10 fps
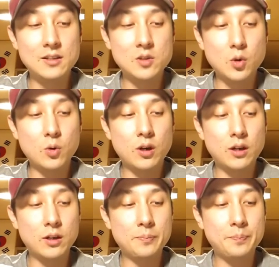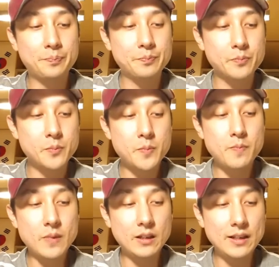So
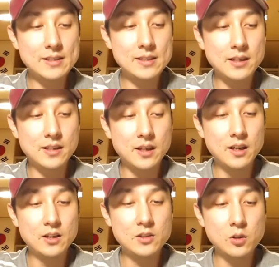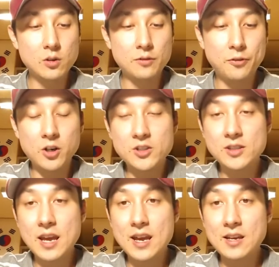let's see. So the
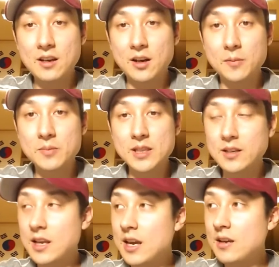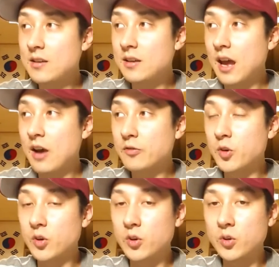first day, Sunday
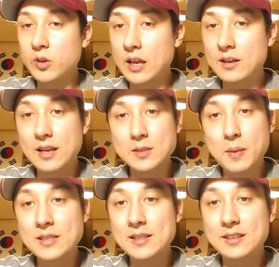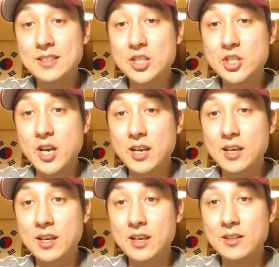afternoon, that's basically just
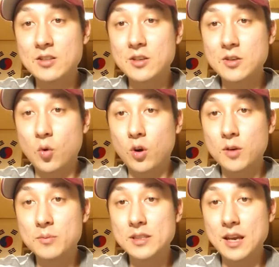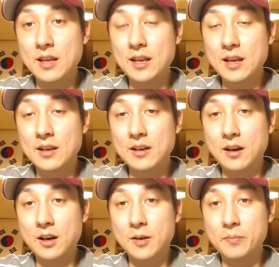checking into the dorms and
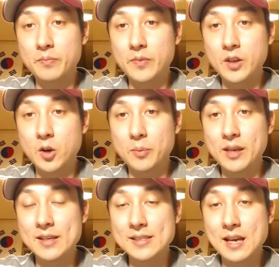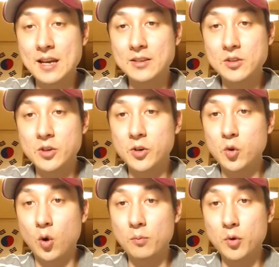then, you know, being assigned to your
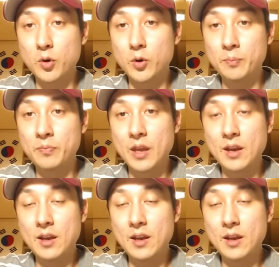dorm room.